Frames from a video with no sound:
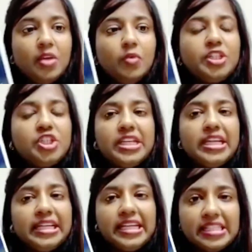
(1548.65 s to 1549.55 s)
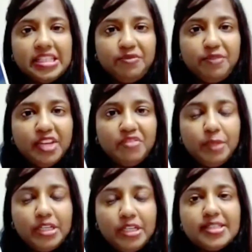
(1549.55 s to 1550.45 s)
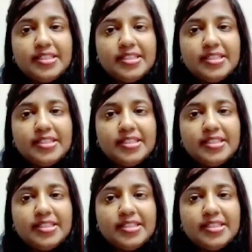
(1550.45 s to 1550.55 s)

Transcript: which take less than 5 minutes.